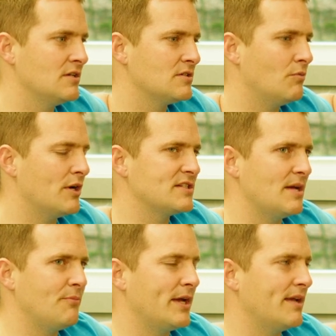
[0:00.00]
So one
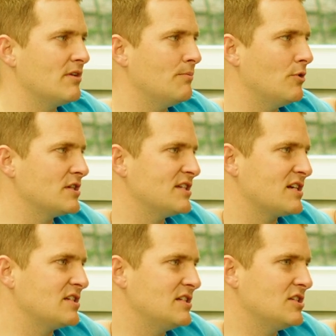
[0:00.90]
example I give in a book is they
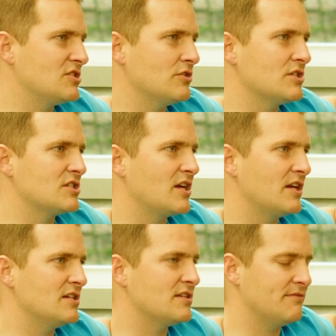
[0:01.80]
actually did certain
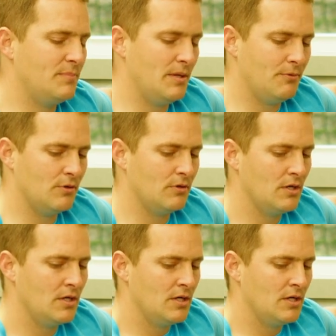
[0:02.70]
studies of people.